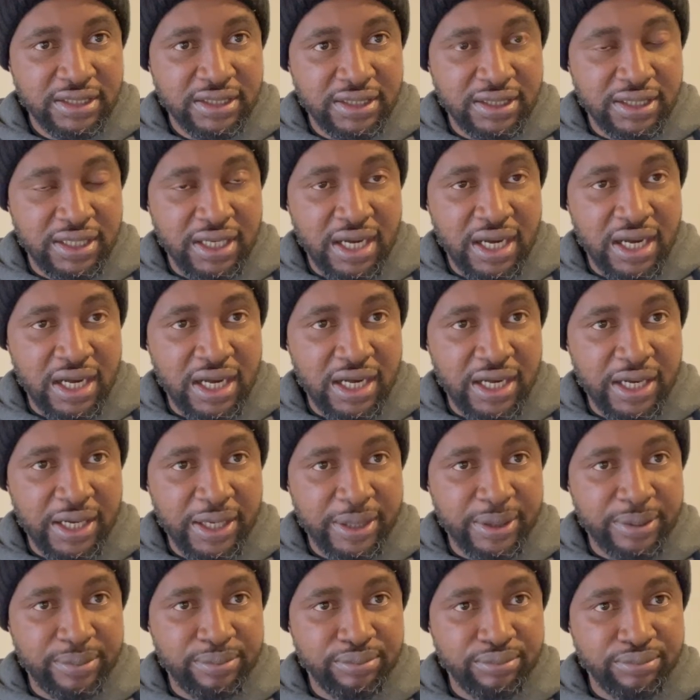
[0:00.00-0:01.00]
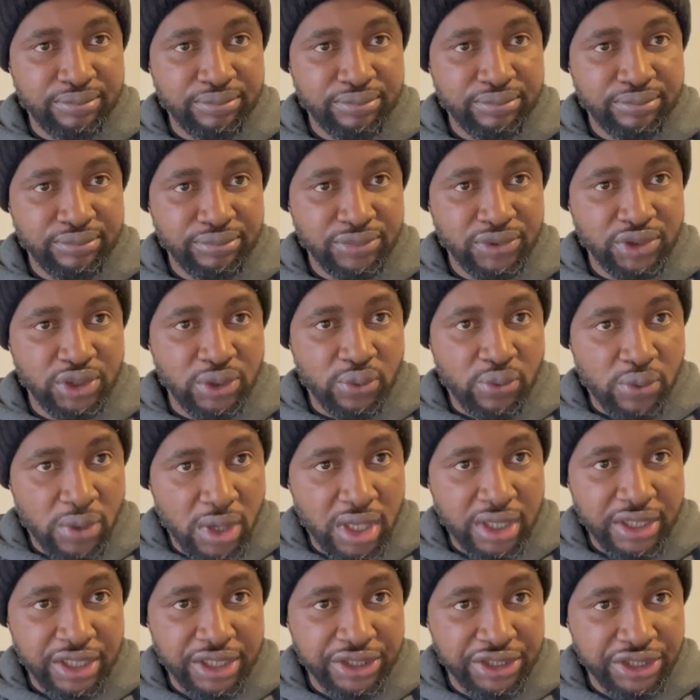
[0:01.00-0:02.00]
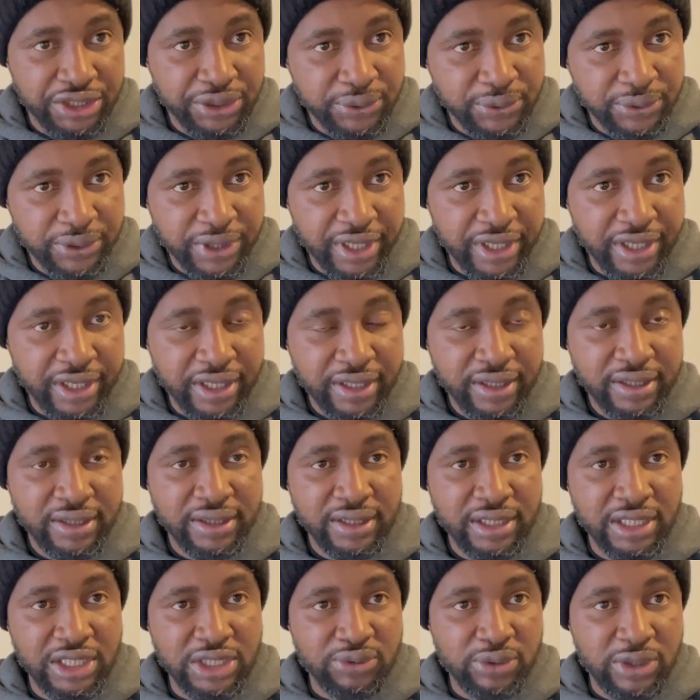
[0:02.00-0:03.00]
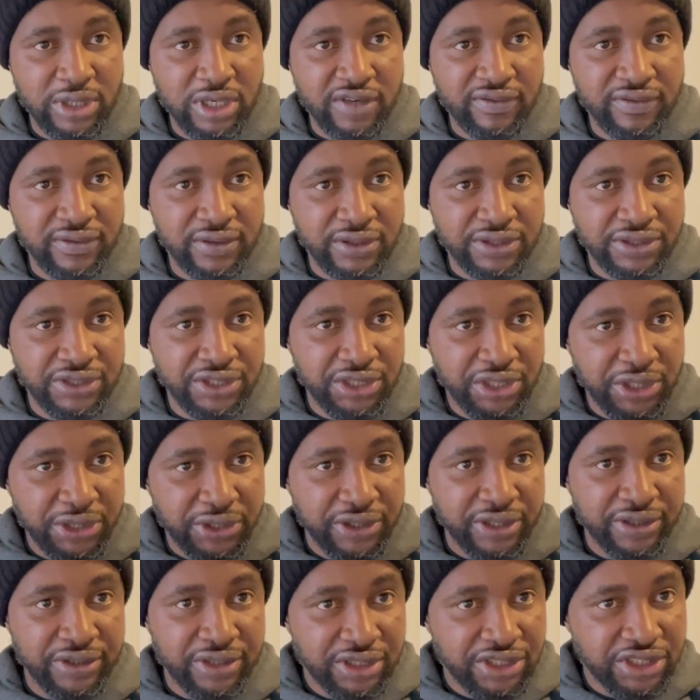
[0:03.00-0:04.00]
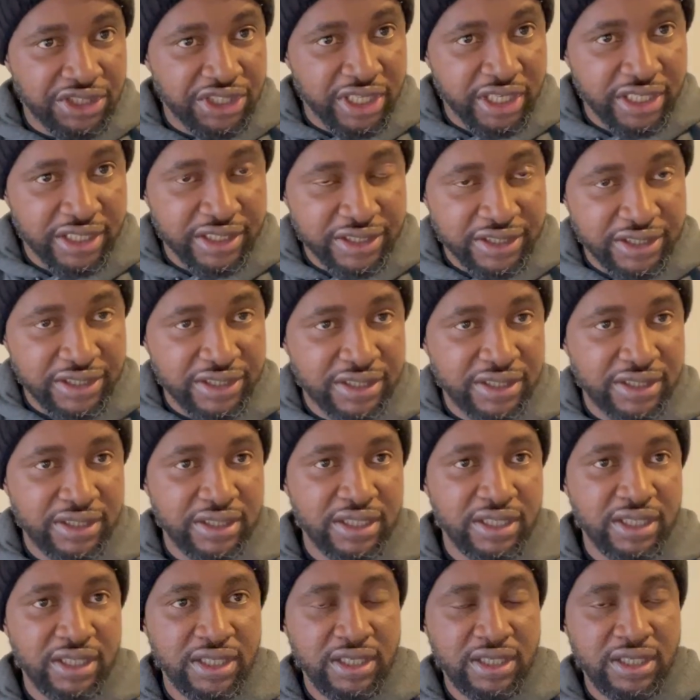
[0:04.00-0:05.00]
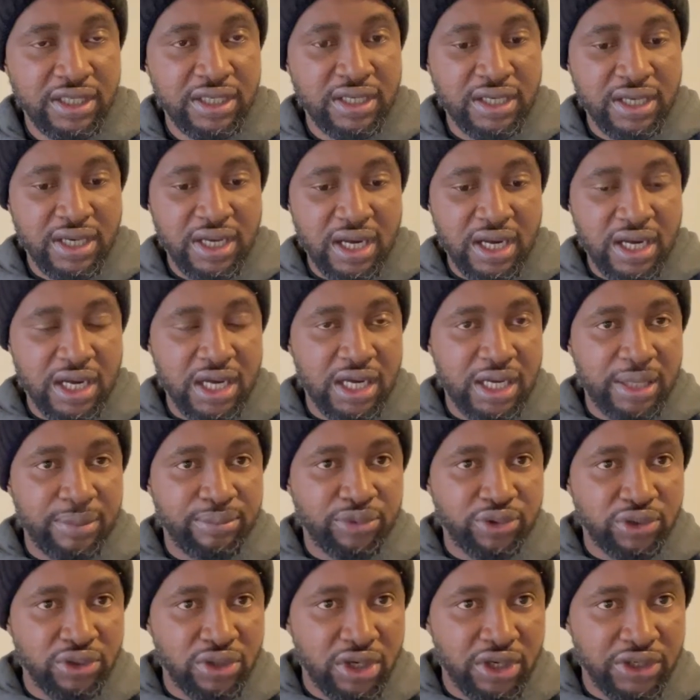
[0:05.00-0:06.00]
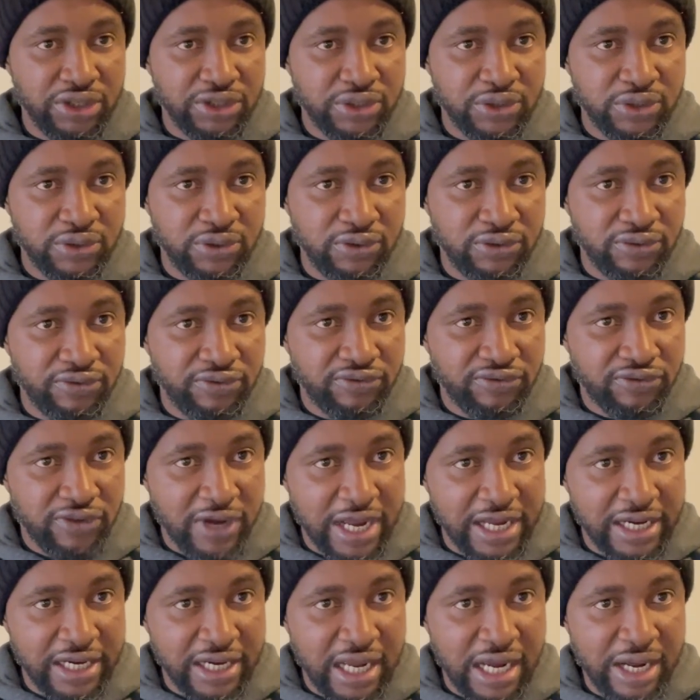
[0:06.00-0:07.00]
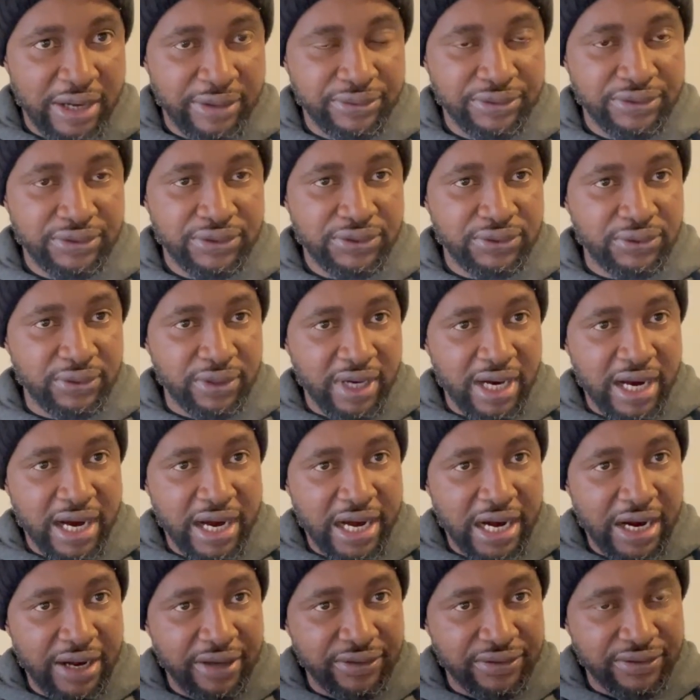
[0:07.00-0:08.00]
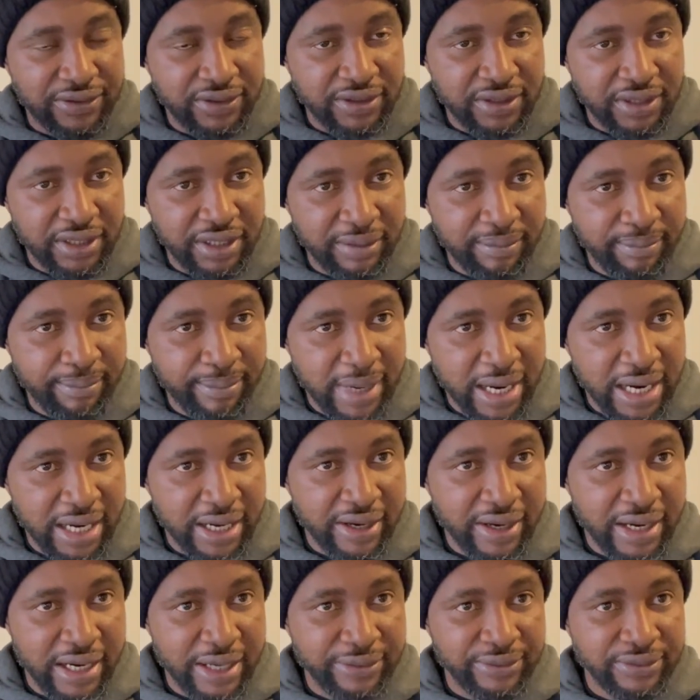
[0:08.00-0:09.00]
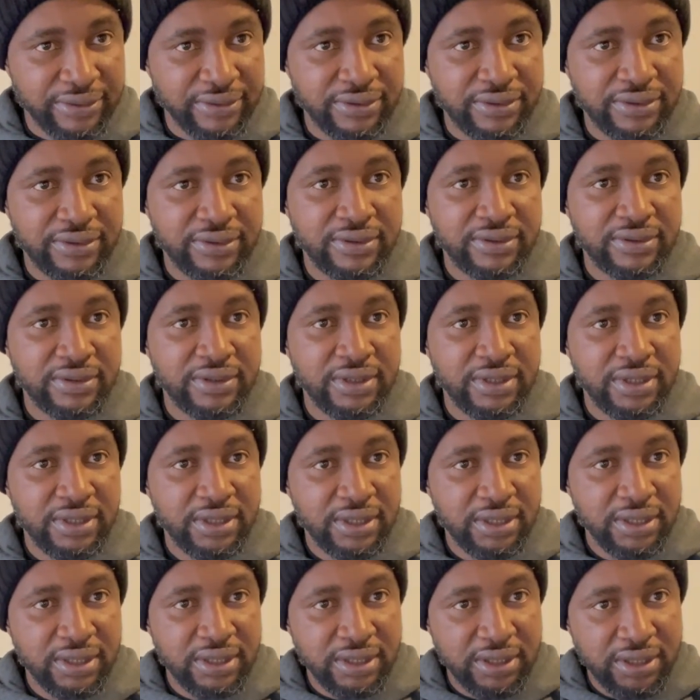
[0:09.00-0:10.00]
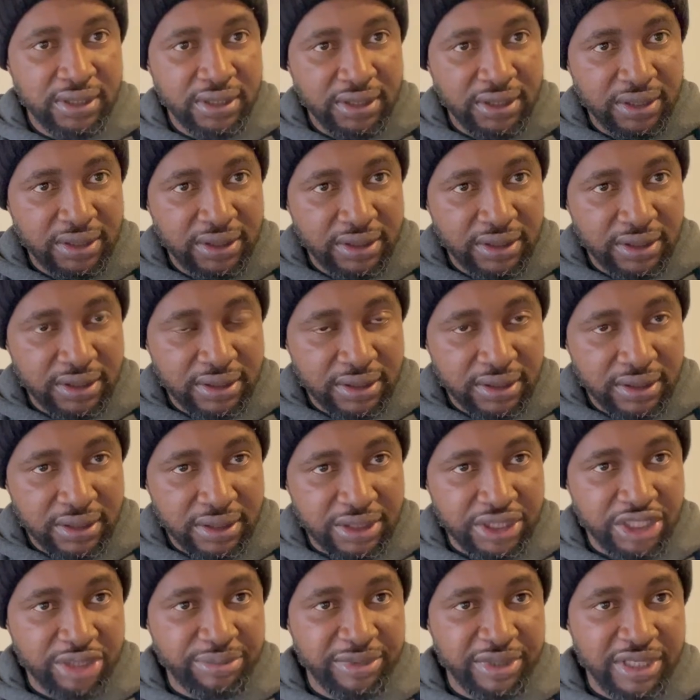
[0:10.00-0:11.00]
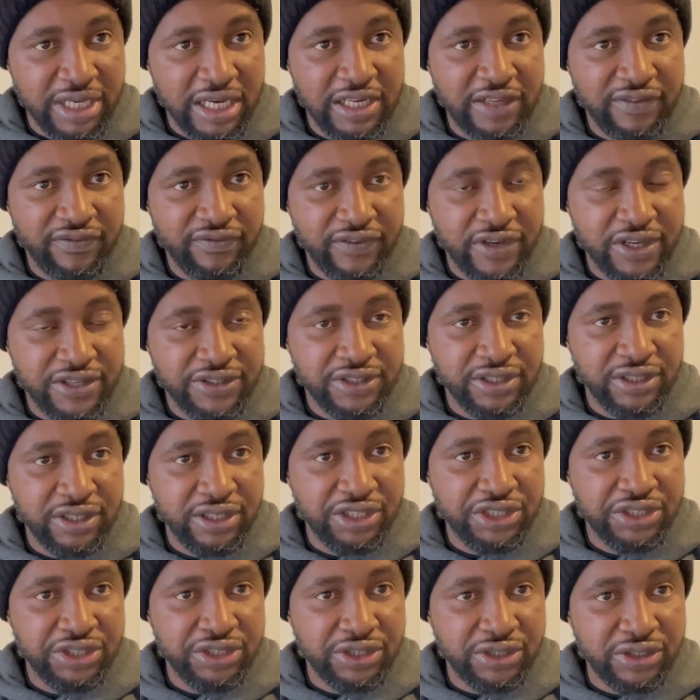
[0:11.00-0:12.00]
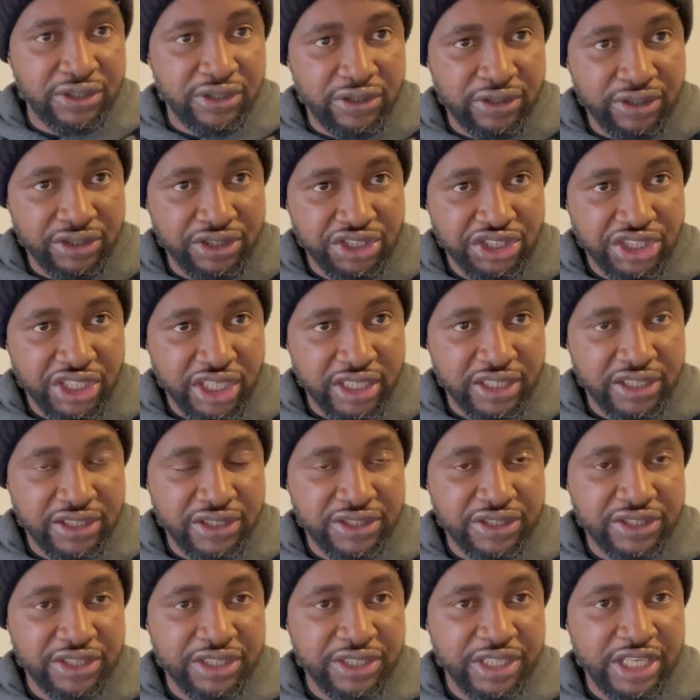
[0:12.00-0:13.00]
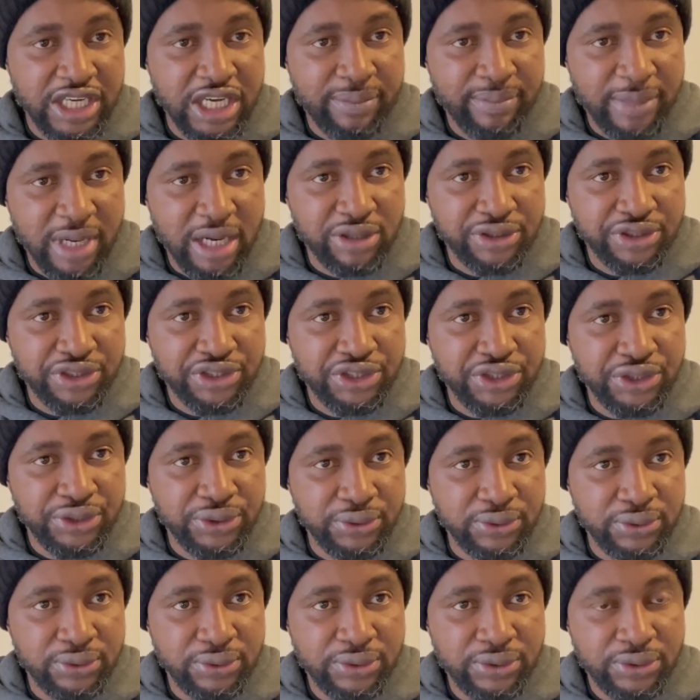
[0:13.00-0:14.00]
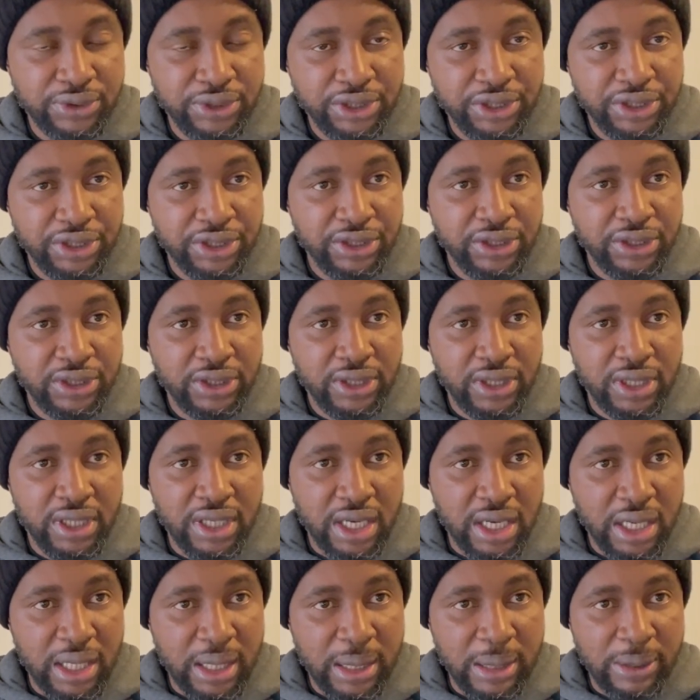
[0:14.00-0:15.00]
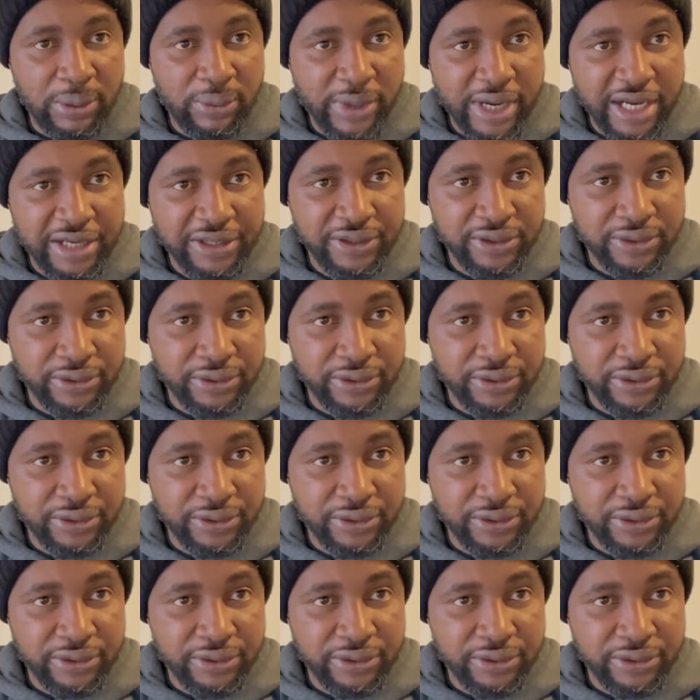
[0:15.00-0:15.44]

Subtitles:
to work in the UK. It's one of the security checks to also find out, to carry out a background criminal investigation or checks about you while you